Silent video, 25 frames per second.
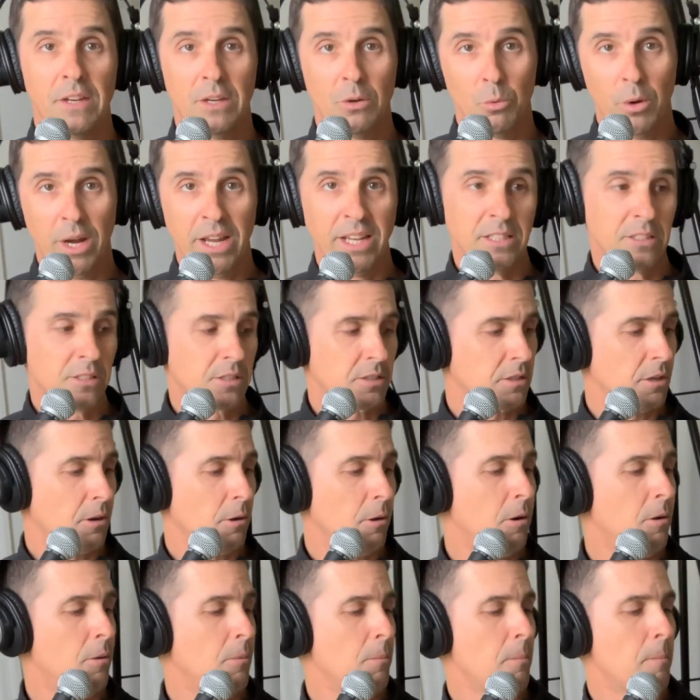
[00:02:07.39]
then he waits.
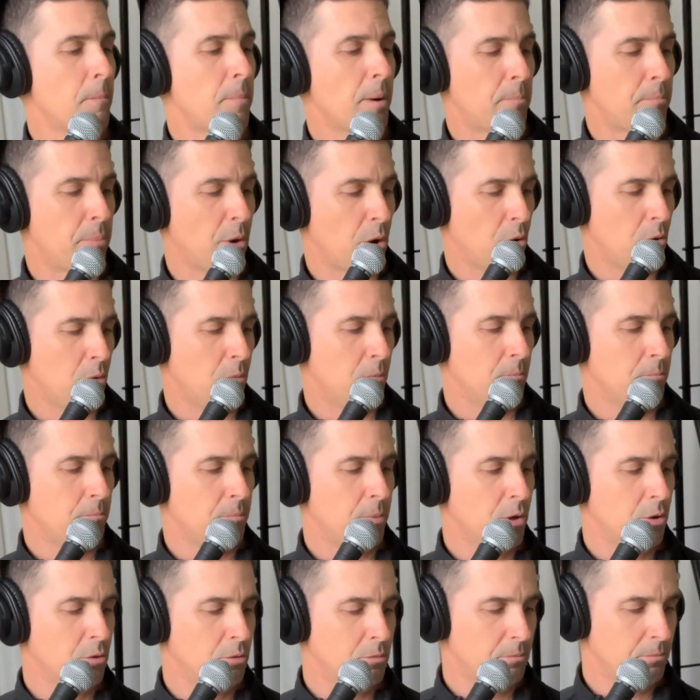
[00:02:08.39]
Oh,
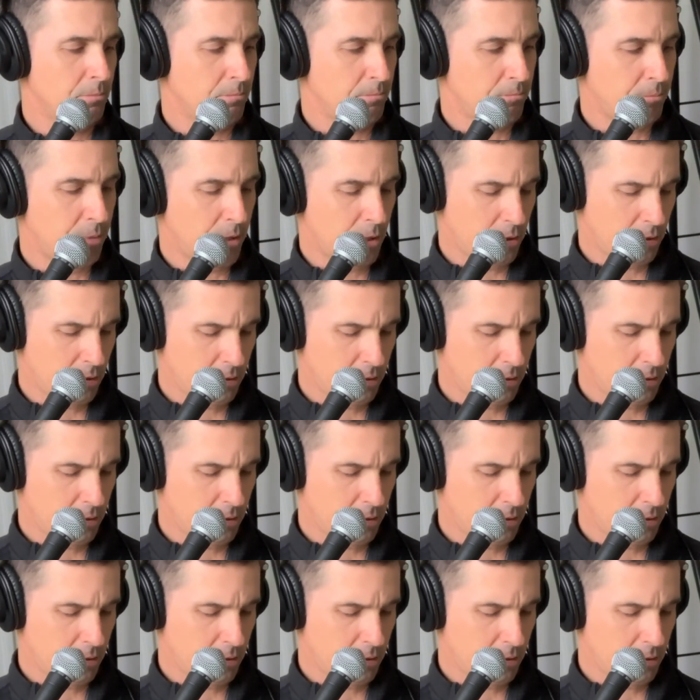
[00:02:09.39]
boom, boom,